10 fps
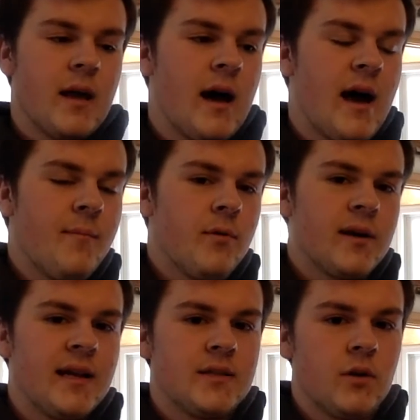Highmore
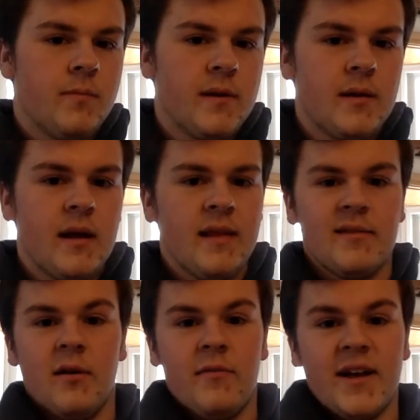gets open in
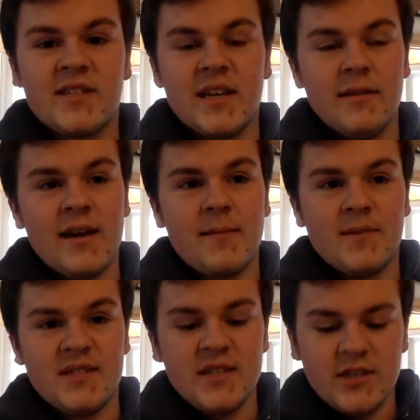the Ovechkin like
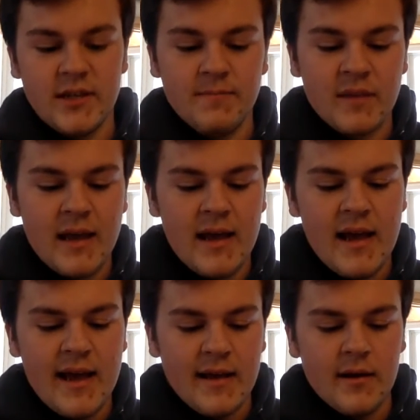position
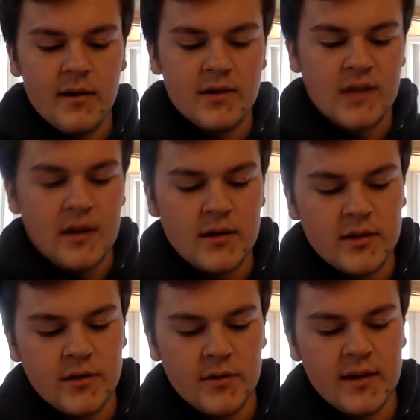and goes under
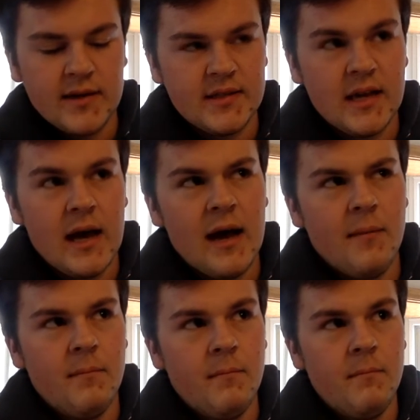Tuukka's
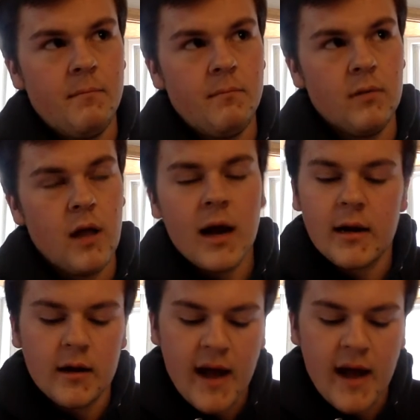uh, blocker.